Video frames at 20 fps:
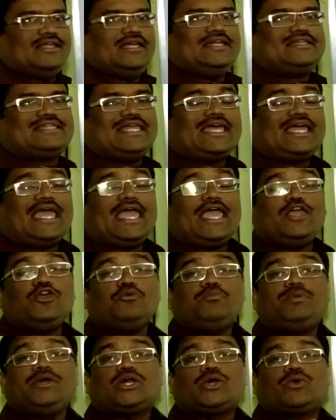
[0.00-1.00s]
It's like
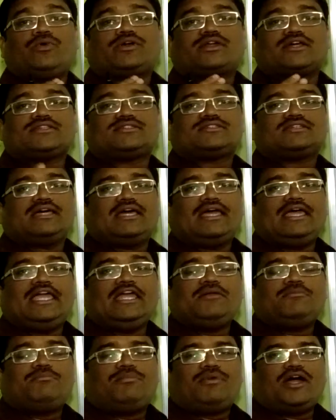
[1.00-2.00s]
ubiquitous
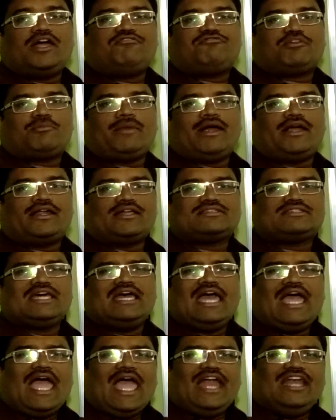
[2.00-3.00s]
in bioinformatics.
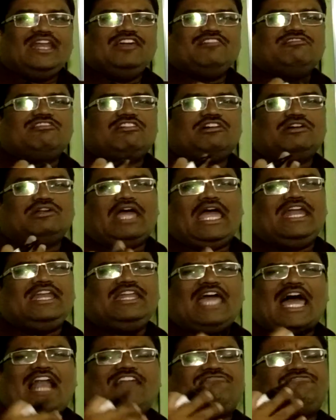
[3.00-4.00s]
Any word,
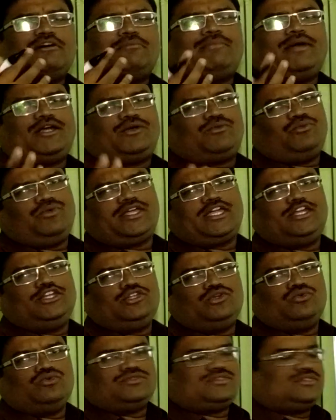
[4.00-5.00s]
any alphabet we
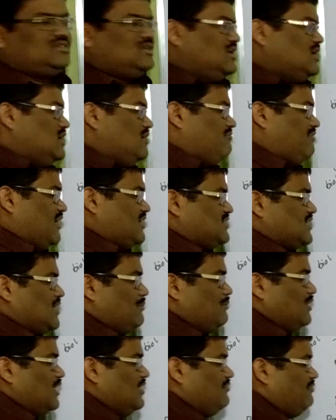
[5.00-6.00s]
can use. For
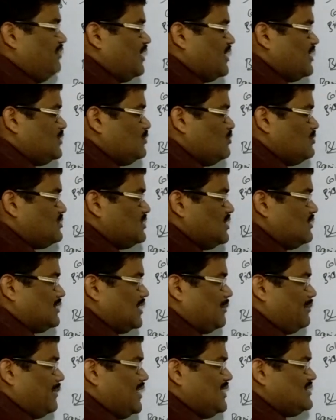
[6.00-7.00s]
example, if it is using,
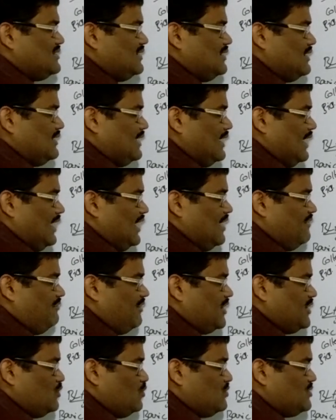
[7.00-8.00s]
that means
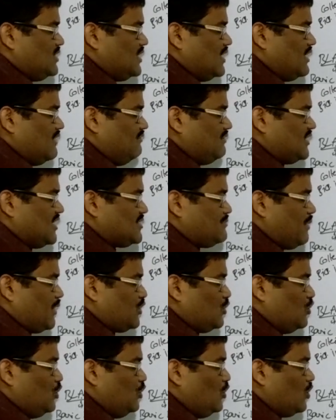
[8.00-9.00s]
if it is using with
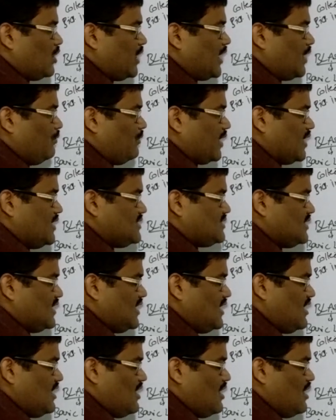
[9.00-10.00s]
respect to nucleotide, we can
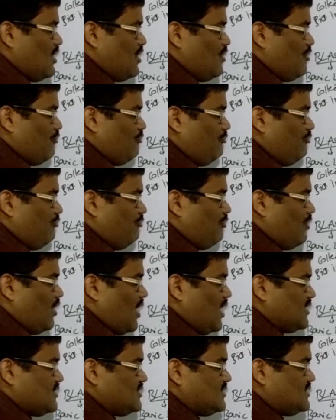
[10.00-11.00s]
say
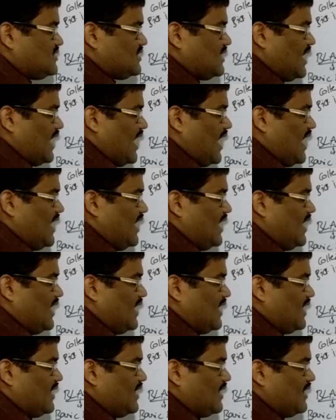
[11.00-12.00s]
fast N.
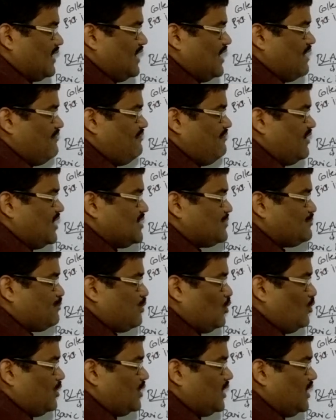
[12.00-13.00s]
If it is
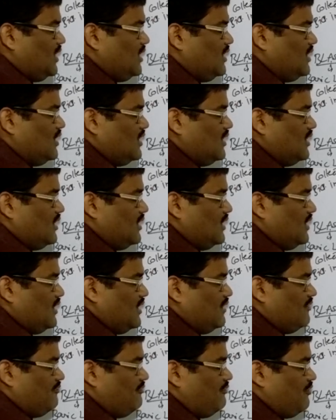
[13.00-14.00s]
protein,
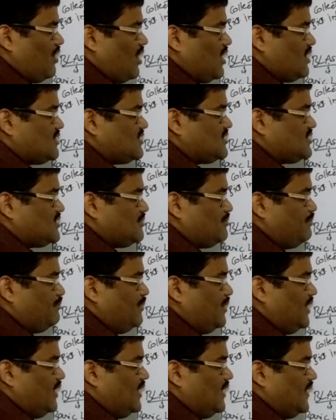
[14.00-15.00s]
fast
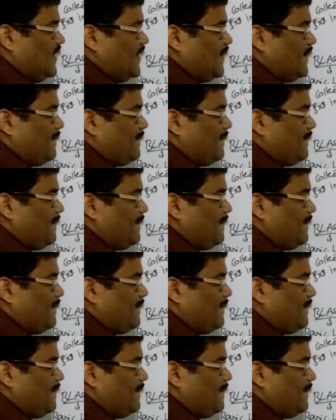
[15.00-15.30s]
P.